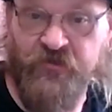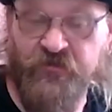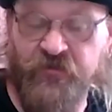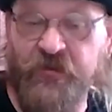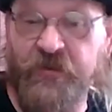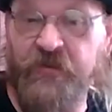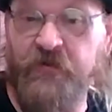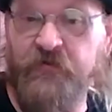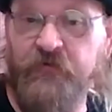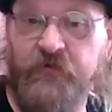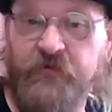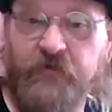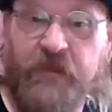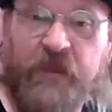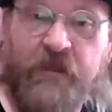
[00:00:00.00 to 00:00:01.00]
And then
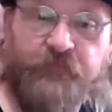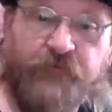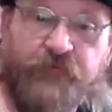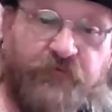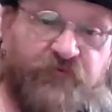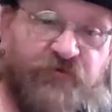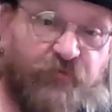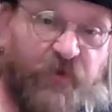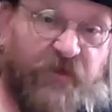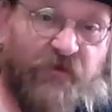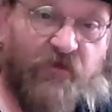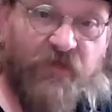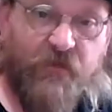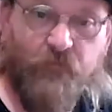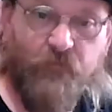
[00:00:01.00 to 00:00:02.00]
after you spent
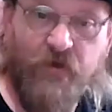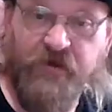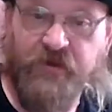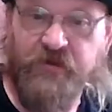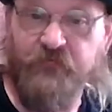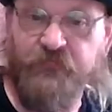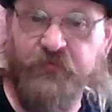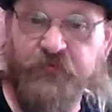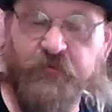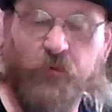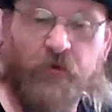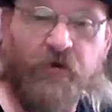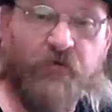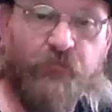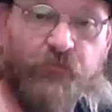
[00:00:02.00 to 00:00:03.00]
all that money, if you
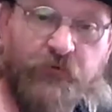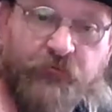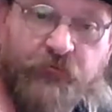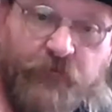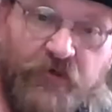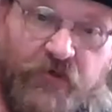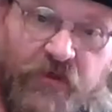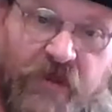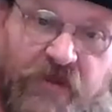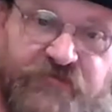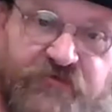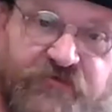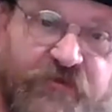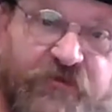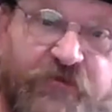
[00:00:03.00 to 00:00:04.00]
weren't approved for a
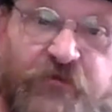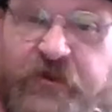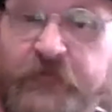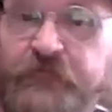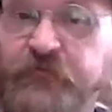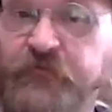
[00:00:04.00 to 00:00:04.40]
license, then you'd have to